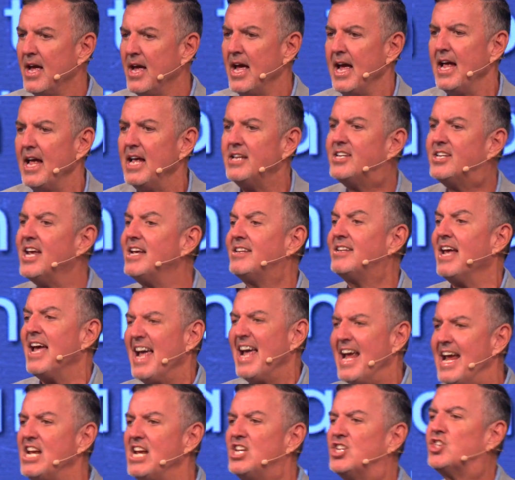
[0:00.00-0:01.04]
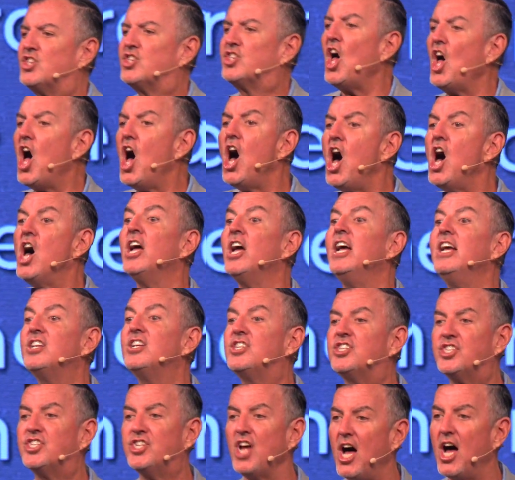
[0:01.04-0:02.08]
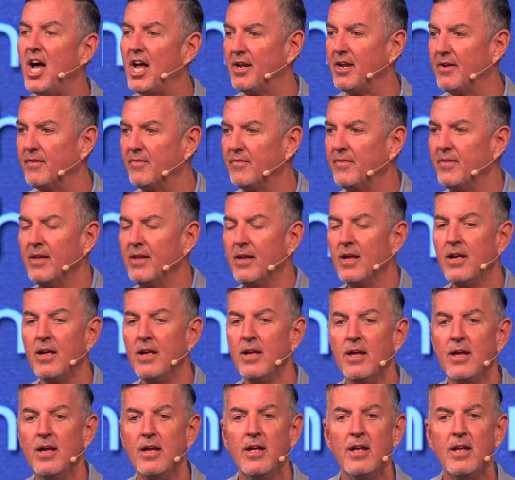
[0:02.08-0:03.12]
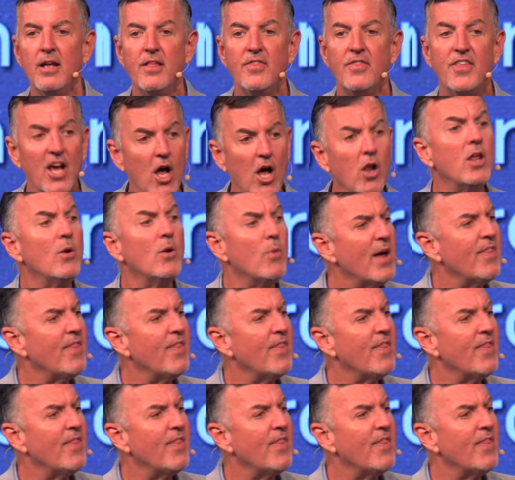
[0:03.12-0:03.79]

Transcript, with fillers: It says he saw his Son. The only way